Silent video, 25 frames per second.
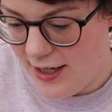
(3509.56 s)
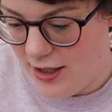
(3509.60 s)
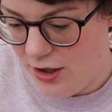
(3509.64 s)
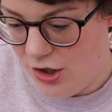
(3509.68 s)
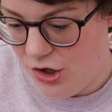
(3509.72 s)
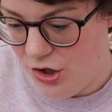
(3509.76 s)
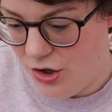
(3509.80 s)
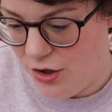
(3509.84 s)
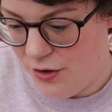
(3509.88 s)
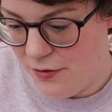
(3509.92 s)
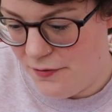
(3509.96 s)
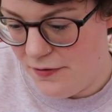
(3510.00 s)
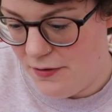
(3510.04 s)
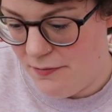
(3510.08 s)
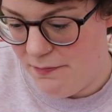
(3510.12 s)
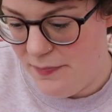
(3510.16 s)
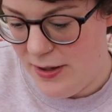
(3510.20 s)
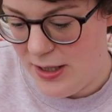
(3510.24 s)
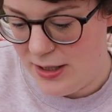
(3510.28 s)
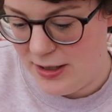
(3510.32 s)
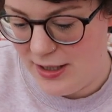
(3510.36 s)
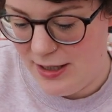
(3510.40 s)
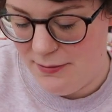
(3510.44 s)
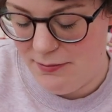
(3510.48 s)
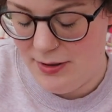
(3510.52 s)
I love,
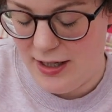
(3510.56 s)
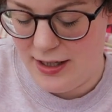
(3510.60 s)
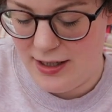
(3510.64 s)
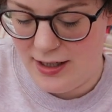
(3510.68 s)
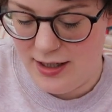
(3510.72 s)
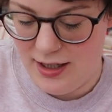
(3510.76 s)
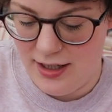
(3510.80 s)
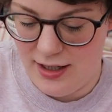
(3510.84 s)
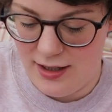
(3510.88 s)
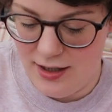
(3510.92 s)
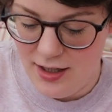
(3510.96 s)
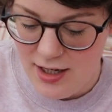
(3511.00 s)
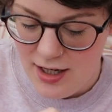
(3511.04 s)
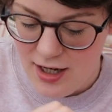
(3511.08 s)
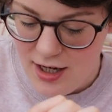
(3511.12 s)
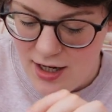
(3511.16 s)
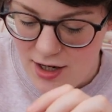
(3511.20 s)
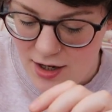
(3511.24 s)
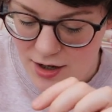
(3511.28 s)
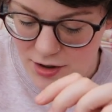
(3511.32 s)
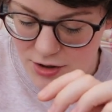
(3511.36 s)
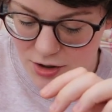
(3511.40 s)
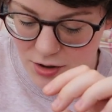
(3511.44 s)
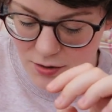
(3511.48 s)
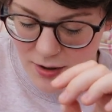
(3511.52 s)
biscuit blanket.
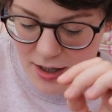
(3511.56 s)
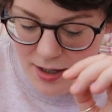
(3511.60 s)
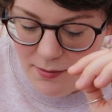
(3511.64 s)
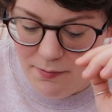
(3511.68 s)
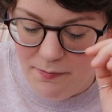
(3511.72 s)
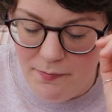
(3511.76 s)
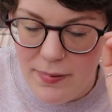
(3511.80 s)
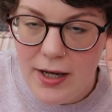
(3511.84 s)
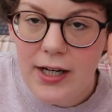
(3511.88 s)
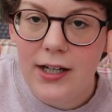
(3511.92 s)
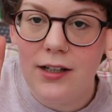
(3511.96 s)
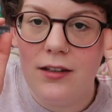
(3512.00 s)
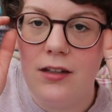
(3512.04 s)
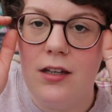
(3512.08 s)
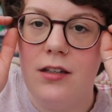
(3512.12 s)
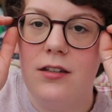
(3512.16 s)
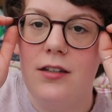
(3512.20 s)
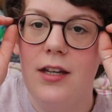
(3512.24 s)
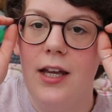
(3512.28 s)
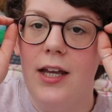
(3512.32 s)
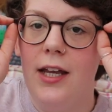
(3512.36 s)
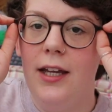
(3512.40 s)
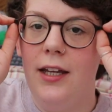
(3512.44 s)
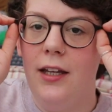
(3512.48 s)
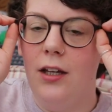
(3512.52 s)
So like back in the
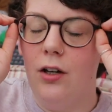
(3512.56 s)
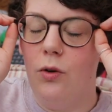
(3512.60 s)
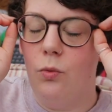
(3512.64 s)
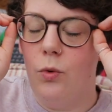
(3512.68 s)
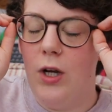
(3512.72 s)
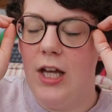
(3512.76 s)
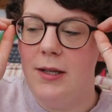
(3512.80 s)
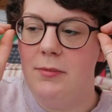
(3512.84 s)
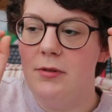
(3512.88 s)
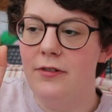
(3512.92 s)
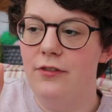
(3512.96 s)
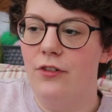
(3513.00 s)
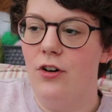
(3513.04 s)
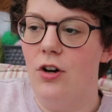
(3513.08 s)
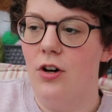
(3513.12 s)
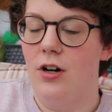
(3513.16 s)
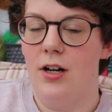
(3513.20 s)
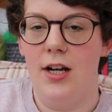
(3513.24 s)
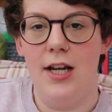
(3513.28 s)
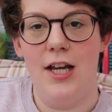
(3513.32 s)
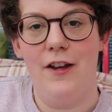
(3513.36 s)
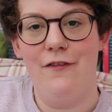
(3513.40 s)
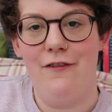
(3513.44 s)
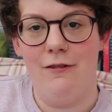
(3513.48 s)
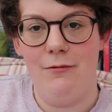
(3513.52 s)
day, way before
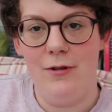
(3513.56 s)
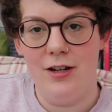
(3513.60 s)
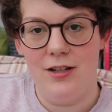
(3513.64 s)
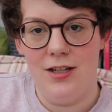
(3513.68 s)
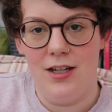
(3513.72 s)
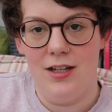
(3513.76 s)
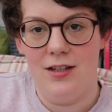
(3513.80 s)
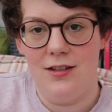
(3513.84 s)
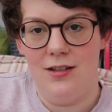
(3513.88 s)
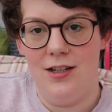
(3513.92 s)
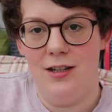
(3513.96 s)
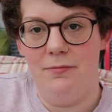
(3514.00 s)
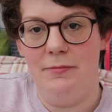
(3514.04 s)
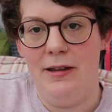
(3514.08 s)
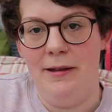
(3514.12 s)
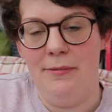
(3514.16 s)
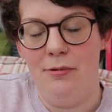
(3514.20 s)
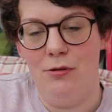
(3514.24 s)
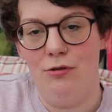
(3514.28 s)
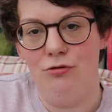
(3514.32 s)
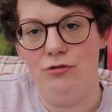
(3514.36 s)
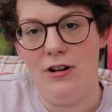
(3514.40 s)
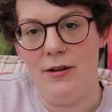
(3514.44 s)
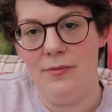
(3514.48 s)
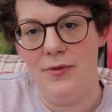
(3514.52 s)
cling film existed,
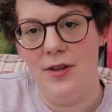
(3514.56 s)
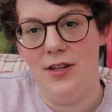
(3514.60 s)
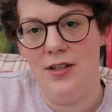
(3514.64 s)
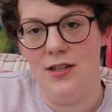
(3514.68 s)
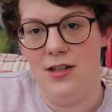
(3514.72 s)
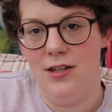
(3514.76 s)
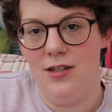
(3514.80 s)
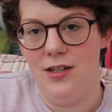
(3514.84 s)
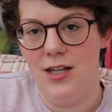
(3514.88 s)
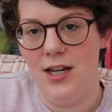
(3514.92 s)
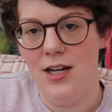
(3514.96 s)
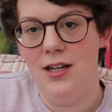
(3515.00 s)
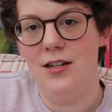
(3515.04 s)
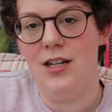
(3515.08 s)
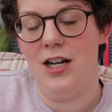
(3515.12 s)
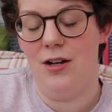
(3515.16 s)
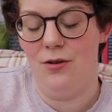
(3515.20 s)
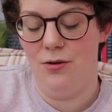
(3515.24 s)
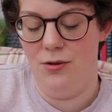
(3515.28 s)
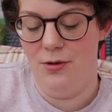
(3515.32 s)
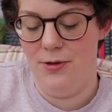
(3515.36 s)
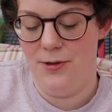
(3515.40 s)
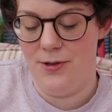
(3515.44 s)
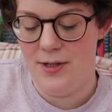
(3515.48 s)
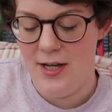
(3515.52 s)
people would wrap things in tea
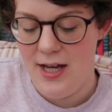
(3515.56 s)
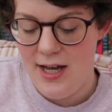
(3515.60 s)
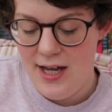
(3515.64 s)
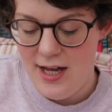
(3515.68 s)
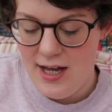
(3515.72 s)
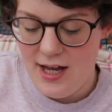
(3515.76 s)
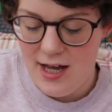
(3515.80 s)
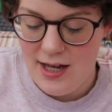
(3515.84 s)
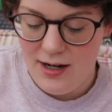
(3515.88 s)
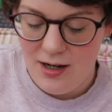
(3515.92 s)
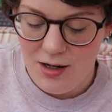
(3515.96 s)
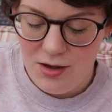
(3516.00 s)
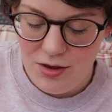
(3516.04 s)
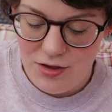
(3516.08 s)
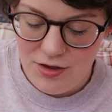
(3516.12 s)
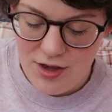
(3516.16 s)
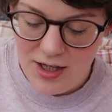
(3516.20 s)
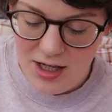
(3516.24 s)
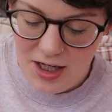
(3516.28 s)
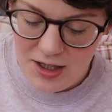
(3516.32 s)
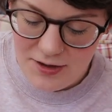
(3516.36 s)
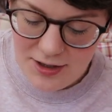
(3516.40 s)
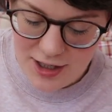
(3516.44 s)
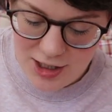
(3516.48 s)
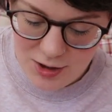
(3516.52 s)
towels. And I
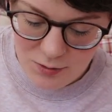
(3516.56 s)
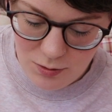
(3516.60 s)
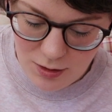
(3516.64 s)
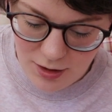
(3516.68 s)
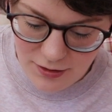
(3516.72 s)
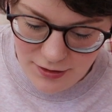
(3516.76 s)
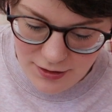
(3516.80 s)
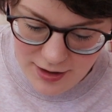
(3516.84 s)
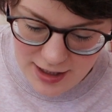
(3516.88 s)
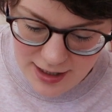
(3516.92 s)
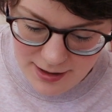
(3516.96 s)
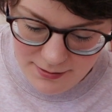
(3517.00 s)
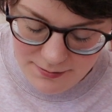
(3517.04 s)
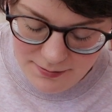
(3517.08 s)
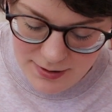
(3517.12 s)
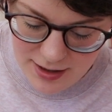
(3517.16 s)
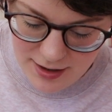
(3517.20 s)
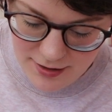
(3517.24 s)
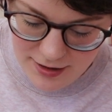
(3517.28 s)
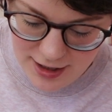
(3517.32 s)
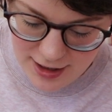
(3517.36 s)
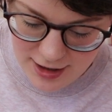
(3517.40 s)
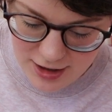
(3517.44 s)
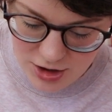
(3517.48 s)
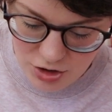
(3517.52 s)
think that's what
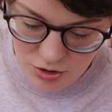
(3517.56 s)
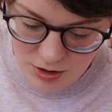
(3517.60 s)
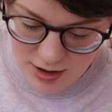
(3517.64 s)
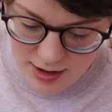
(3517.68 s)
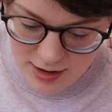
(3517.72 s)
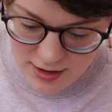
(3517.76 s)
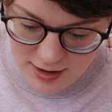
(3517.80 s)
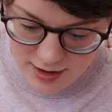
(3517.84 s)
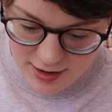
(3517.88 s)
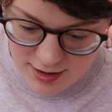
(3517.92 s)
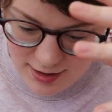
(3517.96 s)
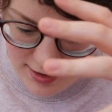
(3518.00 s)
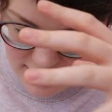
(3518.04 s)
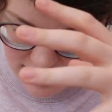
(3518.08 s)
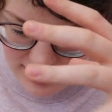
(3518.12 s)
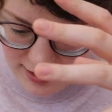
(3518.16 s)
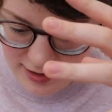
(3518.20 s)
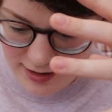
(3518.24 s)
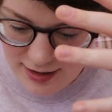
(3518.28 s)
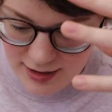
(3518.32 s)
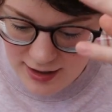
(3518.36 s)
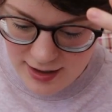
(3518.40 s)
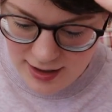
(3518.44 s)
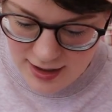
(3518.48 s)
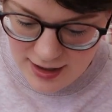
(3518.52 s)
that's trying to
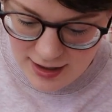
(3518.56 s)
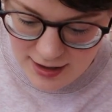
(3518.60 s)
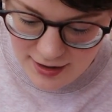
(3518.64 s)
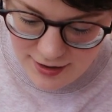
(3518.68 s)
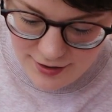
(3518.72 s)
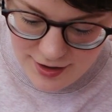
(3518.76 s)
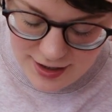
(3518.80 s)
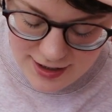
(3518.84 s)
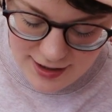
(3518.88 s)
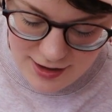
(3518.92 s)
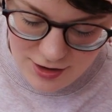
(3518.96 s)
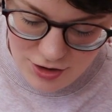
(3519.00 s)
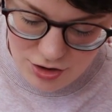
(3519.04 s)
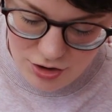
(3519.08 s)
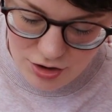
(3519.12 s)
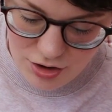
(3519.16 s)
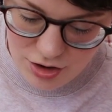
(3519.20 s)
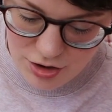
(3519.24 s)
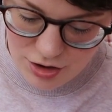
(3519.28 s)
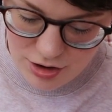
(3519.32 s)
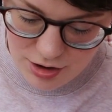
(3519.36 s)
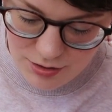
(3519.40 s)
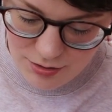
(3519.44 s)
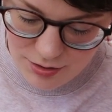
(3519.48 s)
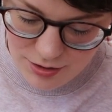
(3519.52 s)
say. That is
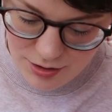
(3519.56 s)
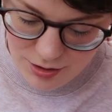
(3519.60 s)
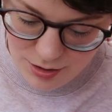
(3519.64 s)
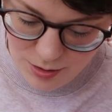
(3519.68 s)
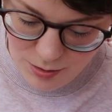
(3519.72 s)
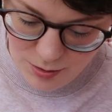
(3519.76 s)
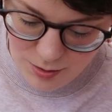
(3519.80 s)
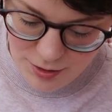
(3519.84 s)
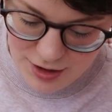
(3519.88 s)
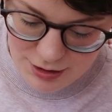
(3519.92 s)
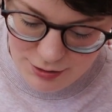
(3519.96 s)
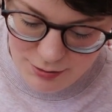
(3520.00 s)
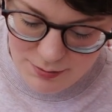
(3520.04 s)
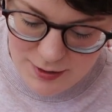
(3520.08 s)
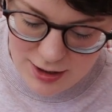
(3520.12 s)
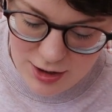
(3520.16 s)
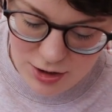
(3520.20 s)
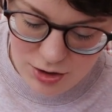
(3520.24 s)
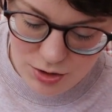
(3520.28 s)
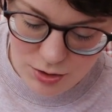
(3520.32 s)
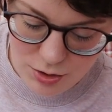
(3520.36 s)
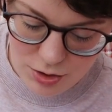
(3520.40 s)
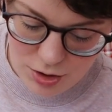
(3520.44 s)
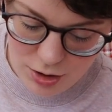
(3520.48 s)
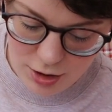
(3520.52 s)
just so cool. That would make
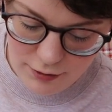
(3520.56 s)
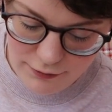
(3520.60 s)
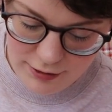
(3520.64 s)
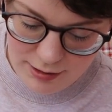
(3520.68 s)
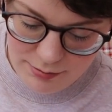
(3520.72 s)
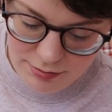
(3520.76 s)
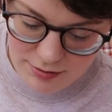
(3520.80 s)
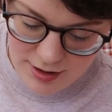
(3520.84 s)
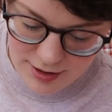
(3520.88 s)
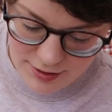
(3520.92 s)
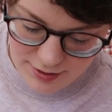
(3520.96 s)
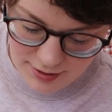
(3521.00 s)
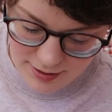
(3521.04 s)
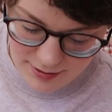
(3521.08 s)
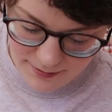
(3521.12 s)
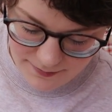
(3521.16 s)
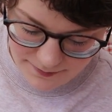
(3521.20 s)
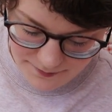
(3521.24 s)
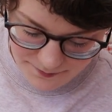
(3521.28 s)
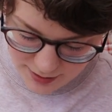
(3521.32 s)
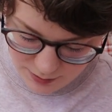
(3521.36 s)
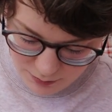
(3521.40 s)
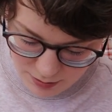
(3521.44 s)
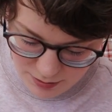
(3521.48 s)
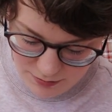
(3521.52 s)
such a lovely present
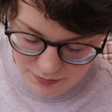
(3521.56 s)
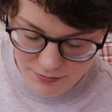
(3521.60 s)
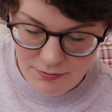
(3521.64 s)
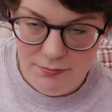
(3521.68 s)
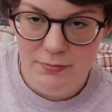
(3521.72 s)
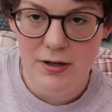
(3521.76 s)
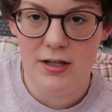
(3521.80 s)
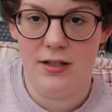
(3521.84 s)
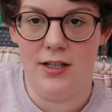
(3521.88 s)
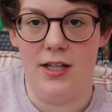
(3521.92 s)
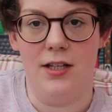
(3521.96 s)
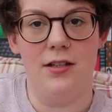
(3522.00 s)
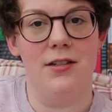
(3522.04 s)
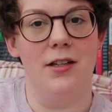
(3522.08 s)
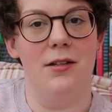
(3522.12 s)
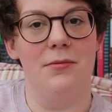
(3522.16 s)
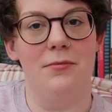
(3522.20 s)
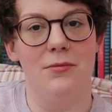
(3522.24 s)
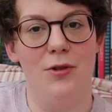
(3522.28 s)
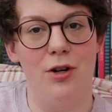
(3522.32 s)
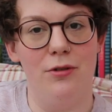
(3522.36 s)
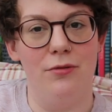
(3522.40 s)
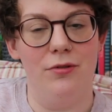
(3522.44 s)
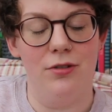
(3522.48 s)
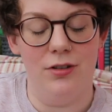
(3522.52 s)
with biscuits in,
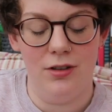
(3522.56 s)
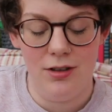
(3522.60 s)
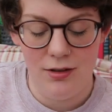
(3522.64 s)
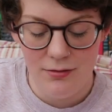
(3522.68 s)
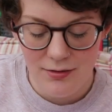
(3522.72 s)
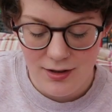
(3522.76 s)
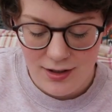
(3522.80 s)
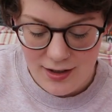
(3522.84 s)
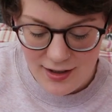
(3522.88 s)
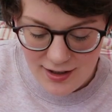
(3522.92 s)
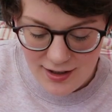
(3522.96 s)
obviously.